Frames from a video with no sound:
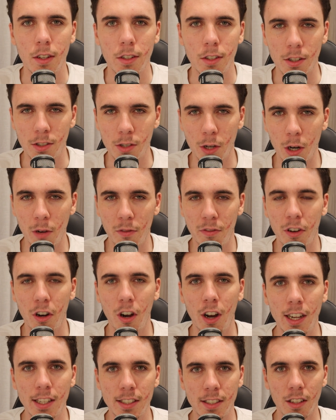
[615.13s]
Just hope for
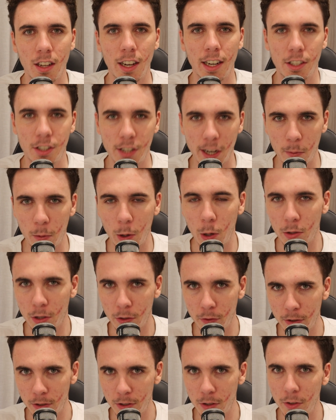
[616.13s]
guys like Jed Wall
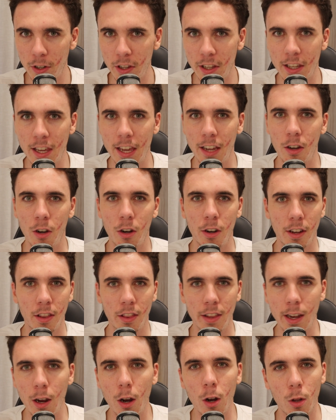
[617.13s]
to really kick on,
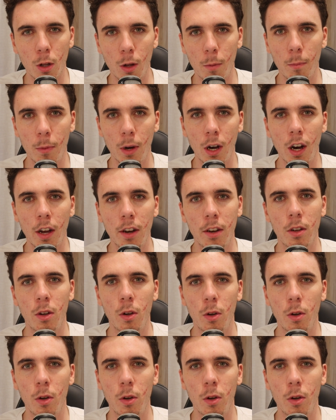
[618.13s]
and Leo Lombard,